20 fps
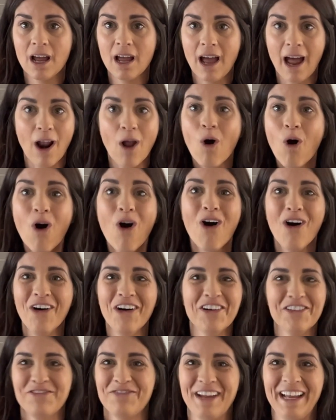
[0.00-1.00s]
at all
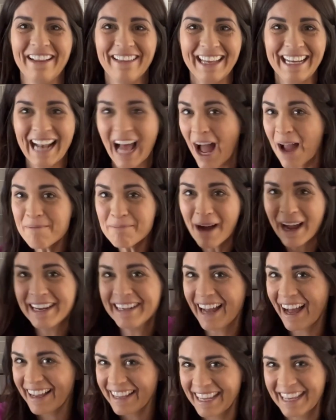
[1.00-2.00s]
of failing. I might
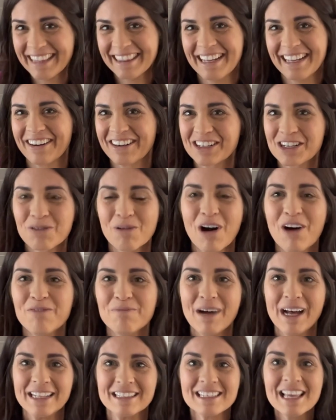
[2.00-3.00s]
not get in 12
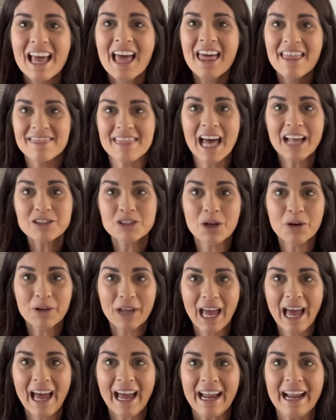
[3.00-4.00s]
months. That's
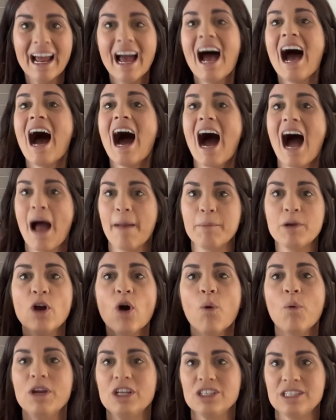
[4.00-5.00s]
okay. I'm
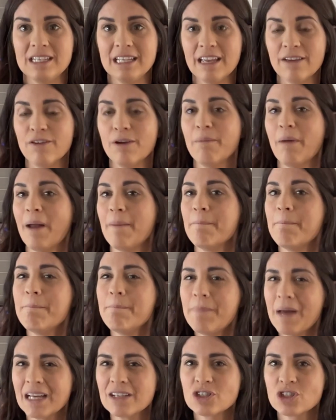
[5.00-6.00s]
going to give it my
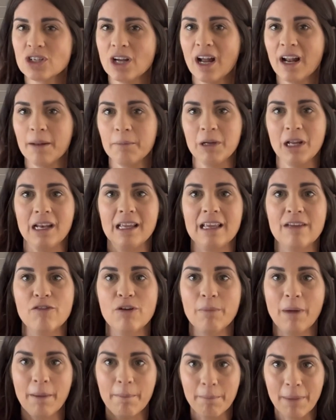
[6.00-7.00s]
best shot. I'm going to give
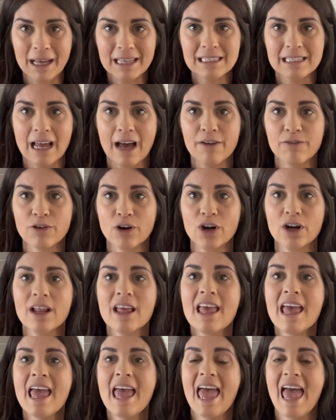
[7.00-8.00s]
it my best effort,
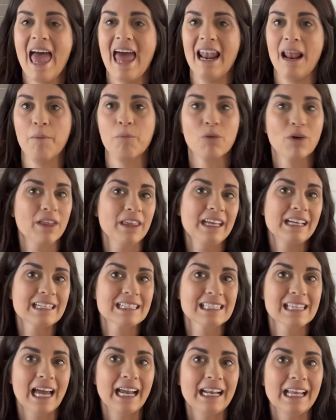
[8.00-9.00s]
and I'm really
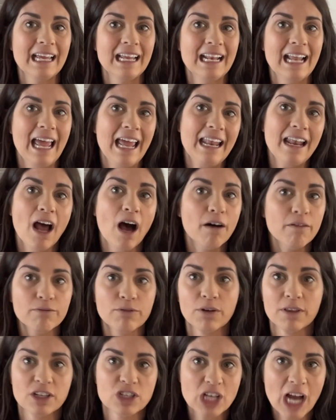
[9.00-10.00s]
excited and up
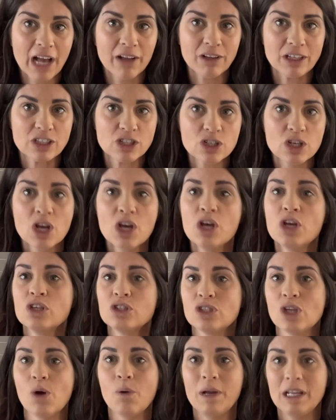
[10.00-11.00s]
for the challenge.
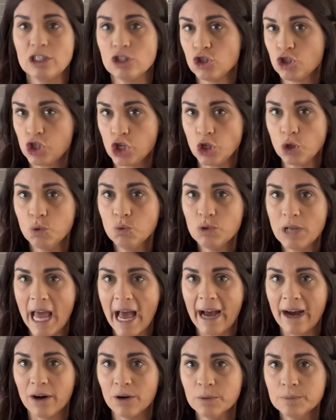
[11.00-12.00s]
So it's June
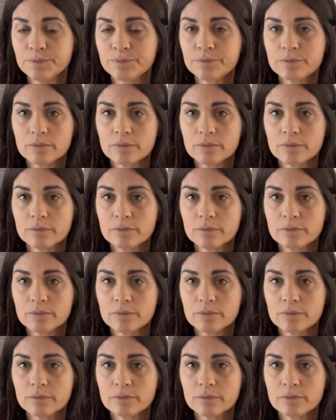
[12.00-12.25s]
now,